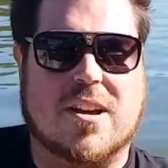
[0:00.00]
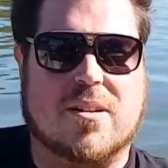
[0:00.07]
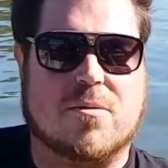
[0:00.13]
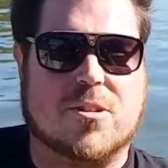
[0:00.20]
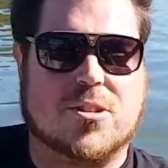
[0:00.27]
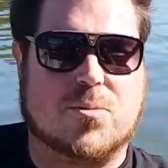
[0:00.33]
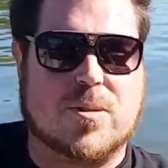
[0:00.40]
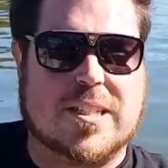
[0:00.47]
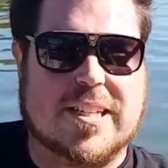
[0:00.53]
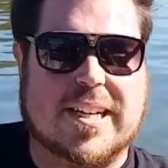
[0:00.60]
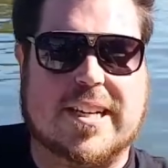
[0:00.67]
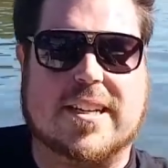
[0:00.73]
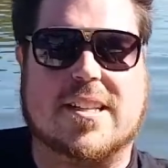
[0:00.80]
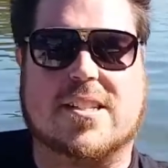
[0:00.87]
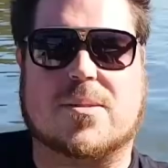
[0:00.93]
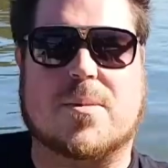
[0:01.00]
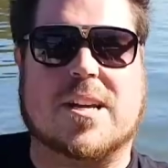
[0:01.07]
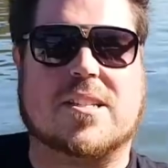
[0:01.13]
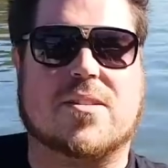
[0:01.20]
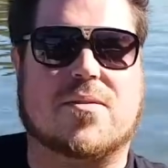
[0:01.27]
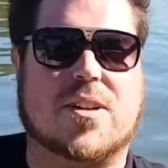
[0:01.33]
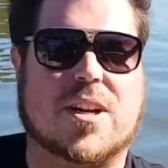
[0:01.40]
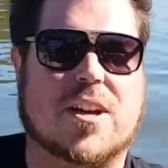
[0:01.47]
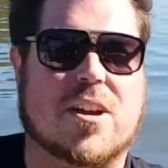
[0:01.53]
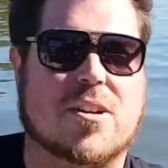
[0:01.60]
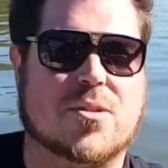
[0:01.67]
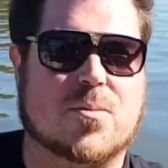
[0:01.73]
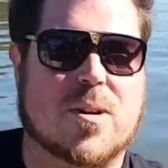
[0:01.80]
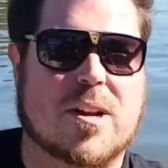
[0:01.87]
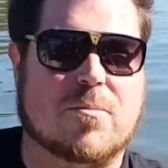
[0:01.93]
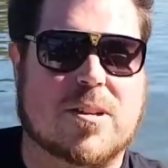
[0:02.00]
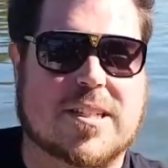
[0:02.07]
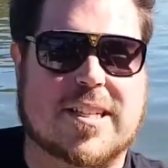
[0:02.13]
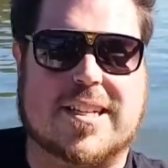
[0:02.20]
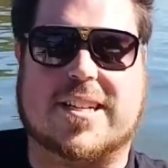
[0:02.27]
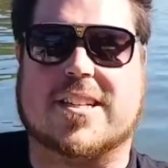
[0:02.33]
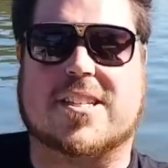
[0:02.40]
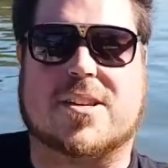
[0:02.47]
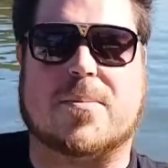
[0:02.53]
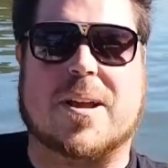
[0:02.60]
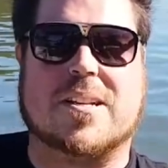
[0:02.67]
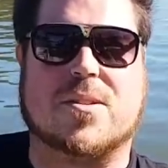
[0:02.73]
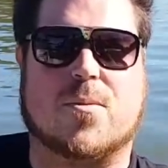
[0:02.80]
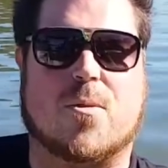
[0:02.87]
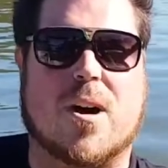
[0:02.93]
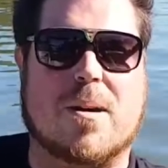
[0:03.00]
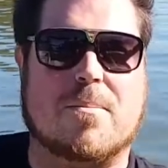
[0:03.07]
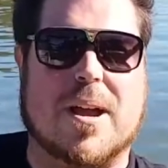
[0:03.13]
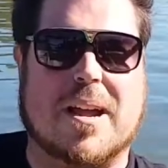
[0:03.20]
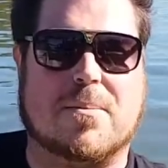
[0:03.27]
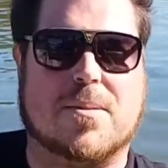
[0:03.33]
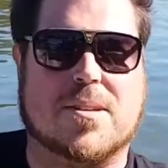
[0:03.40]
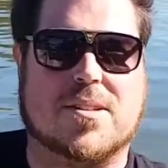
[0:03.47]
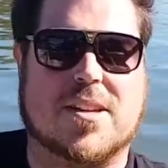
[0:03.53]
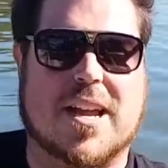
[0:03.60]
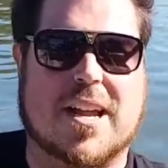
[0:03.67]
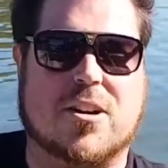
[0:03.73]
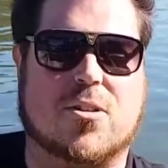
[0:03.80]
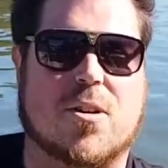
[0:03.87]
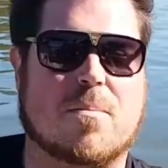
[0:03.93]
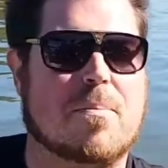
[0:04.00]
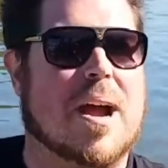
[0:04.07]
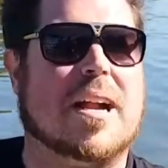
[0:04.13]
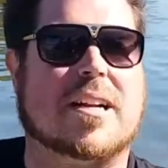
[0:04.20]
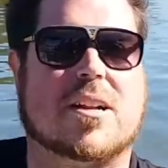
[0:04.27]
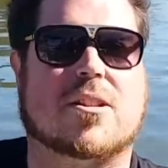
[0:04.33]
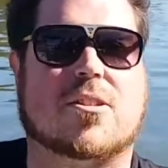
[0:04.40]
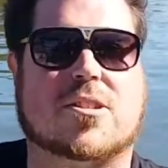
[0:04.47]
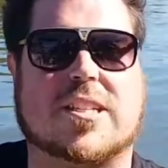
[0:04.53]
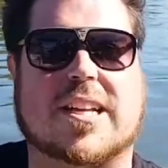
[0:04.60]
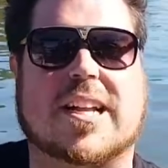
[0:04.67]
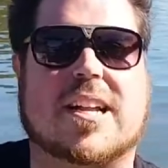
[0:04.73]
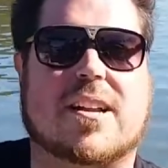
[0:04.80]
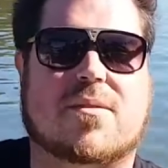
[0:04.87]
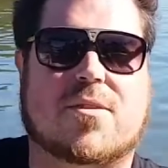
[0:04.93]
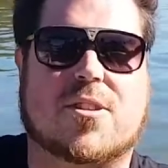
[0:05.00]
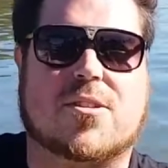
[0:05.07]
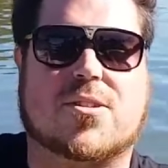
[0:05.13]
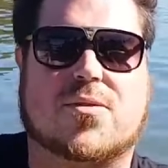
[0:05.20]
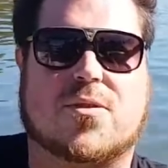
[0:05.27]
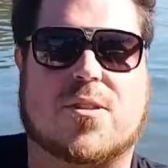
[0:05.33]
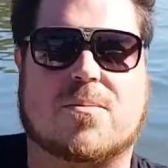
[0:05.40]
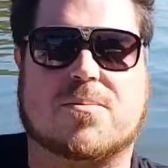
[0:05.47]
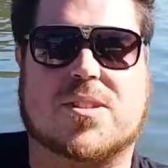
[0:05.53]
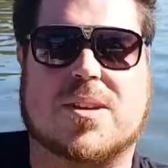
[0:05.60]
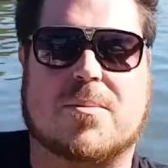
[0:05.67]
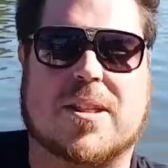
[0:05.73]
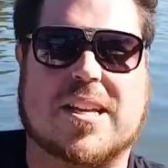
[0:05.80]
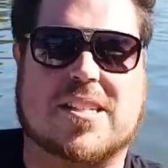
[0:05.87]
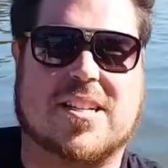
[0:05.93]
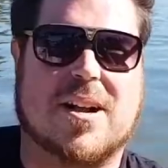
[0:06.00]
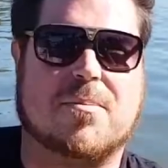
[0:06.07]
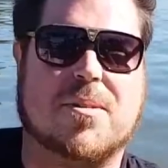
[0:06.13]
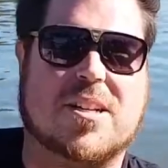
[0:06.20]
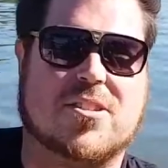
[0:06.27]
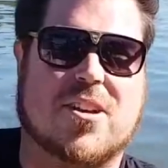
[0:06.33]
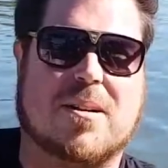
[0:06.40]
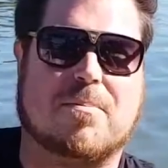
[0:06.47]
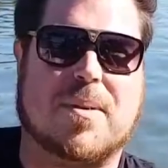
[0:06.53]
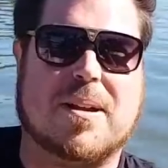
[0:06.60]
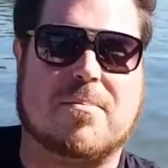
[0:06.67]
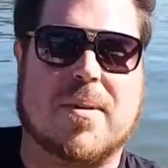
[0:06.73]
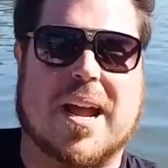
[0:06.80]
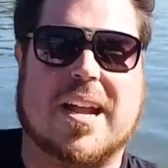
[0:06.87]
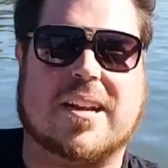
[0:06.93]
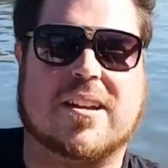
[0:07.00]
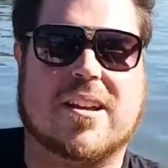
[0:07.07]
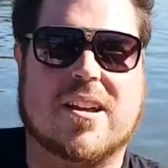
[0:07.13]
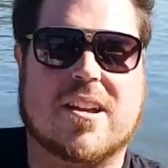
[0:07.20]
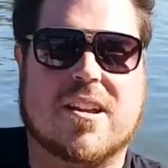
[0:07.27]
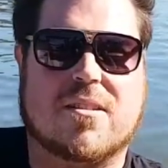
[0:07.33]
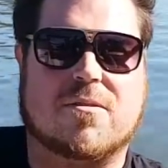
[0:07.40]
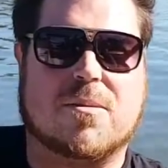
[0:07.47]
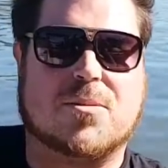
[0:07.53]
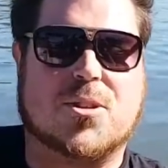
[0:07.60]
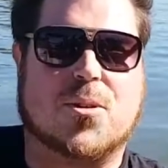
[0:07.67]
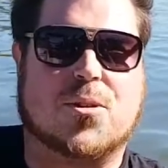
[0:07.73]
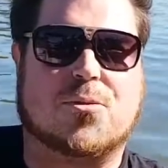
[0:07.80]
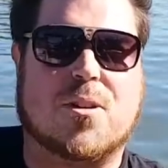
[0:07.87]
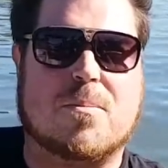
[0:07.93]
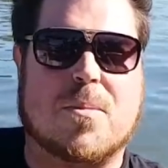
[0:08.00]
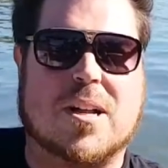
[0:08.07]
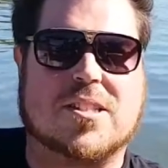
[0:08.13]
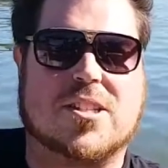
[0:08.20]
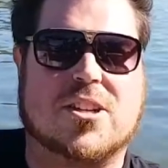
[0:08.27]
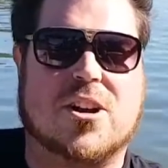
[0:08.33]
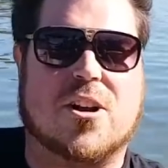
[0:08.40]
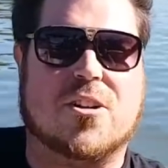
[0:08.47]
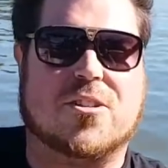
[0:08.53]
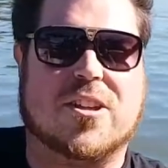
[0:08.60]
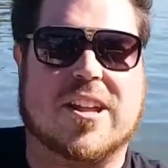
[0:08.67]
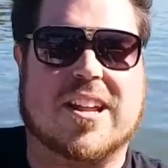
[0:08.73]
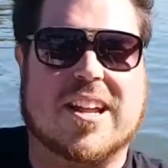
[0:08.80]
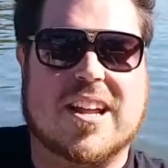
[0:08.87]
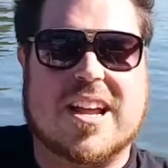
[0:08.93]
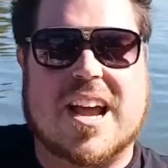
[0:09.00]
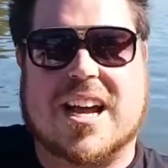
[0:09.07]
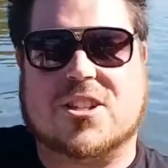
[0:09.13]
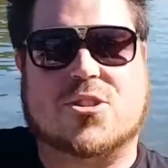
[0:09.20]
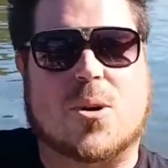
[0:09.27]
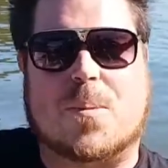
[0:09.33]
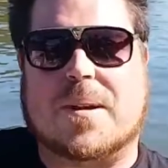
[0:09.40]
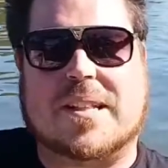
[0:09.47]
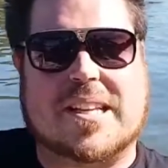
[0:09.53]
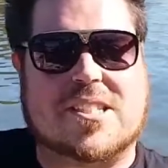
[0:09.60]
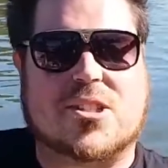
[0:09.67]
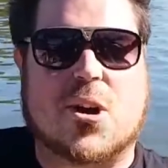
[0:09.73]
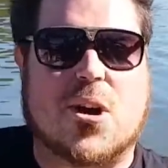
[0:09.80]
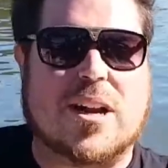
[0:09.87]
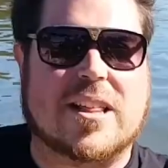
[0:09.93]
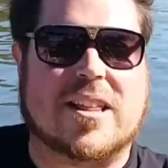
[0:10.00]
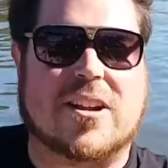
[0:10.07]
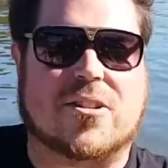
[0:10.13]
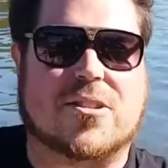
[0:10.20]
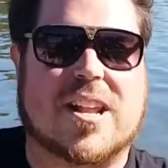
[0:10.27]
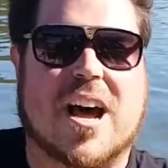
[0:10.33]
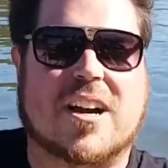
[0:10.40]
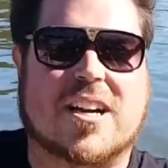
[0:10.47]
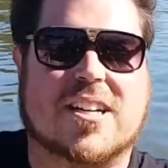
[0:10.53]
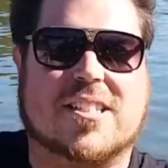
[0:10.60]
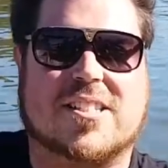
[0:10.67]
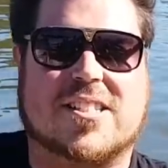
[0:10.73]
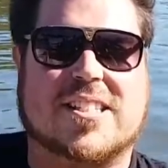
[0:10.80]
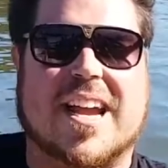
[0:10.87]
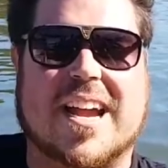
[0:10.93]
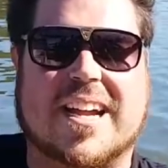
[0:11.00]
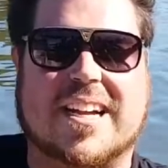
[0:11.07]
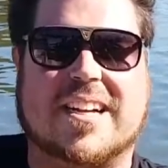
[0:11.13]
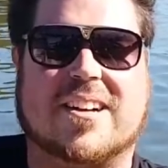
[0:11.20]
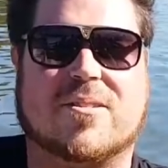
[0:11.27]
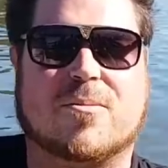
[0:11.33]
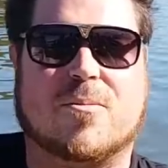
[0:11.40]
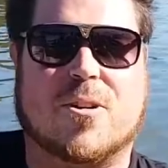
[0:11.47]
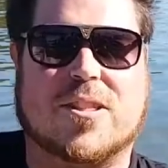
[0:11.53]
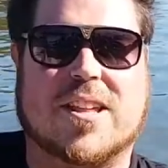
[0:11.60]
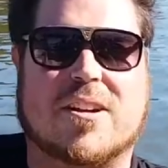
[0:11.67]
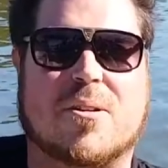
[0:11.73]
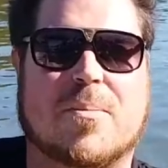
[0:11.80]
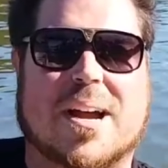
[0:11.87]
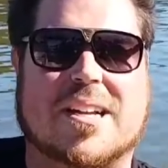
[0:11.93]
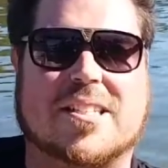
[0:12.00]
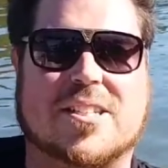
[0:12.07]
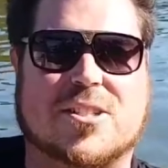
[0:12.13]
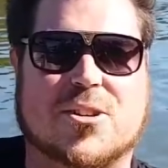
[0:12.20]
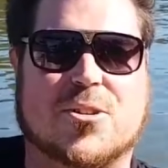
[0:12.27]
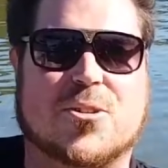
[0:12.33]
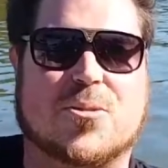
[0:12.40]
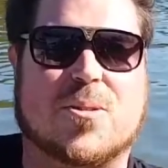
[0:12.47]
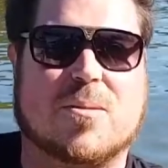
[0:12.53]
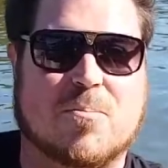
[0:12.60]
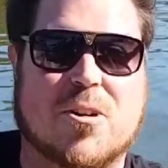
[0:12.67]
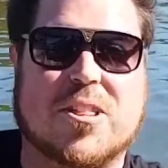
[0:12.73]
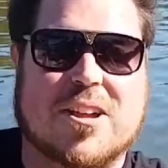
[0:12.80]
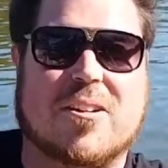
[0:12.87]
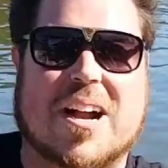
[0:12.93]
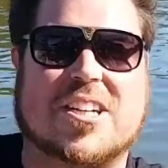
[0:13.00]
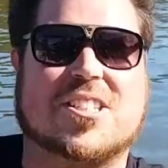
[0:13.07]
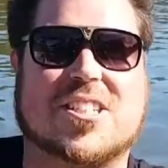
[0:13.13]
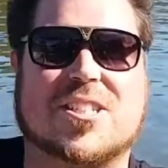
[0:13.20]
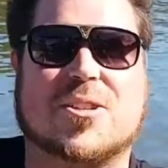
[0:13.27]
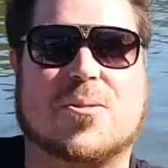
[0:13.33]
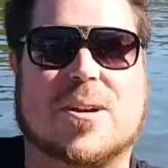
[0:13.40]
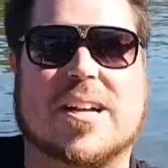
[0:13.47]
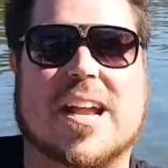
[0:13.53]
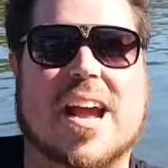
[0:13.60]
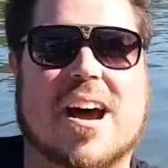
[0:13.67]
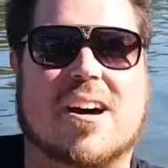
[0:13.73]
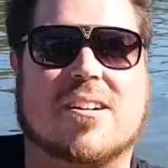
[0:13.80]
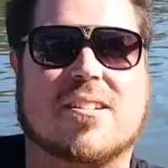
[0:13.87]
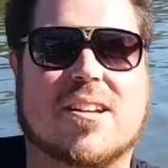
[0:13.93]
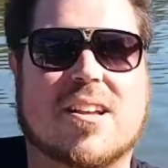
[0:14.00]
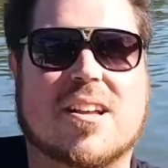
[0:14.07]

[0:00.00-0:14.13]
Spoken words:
I've watched ridiculous amounts of videos, read ridiculous amounts of white papers, and gone back and looked at interviews from some of these companies like Bitmain from 2 or 3 months ago that are dropping these tiny little nuggets saying what they're about to do and what they're actually doing now.